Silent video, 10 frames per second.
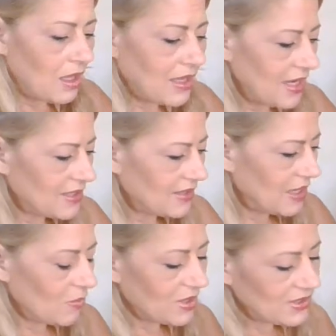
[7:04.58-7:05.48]
all kinds of
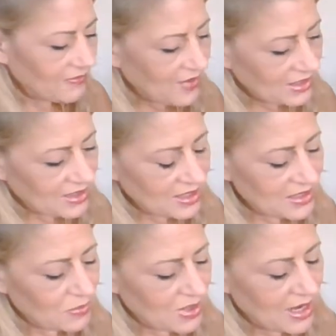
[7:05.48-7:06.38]
keywords. In fact,
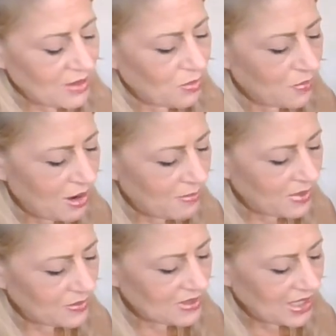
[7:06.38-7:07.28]
this one I will
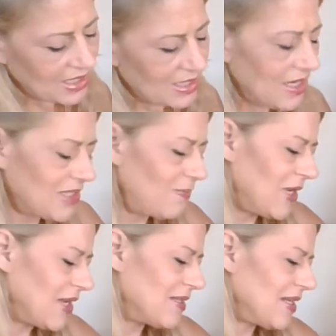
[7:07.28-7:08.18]
probably use like a knit
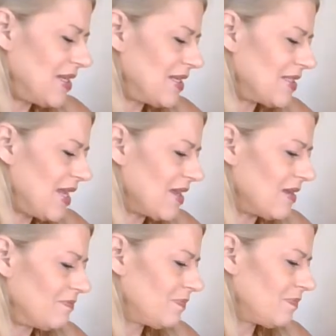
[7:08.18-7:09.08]
because it is like
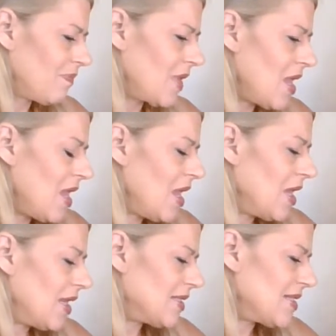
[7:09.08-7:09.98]
a,
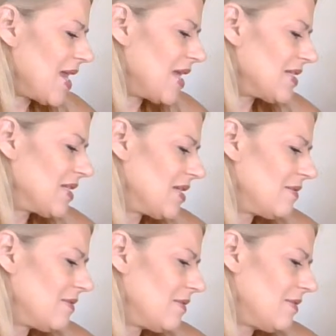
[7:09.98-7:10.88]
it's not,
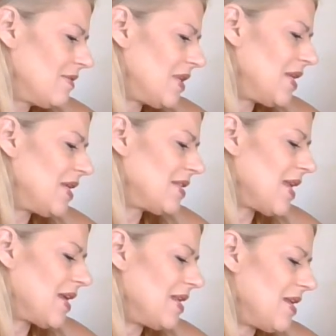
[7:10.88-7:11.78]
it is
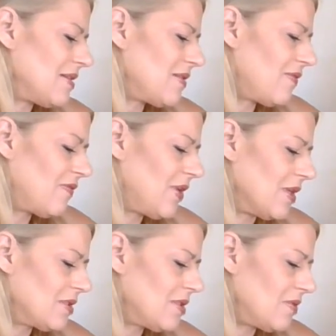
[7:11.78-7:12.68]
like a knit
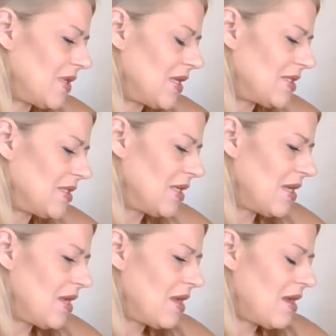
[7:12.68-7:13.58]
feel to it.
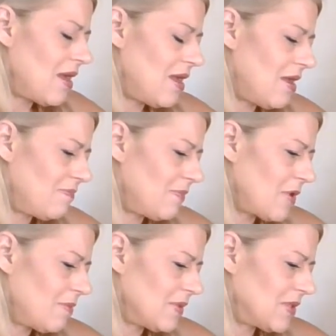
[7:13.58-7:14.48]
Um,
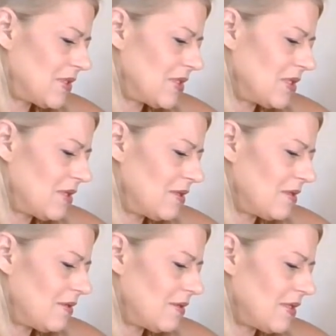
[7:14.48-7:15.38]
almost,
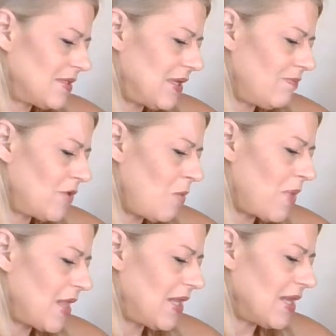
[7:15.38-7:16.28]
let's see, no,
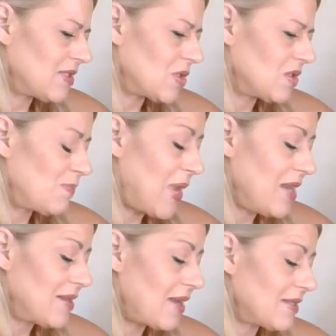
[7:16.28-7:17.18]
polyester,
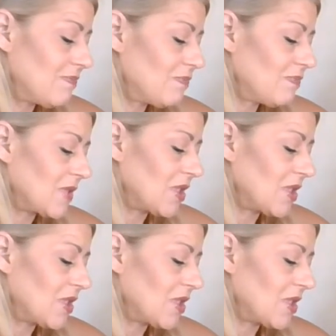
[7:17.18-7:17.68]
spandex.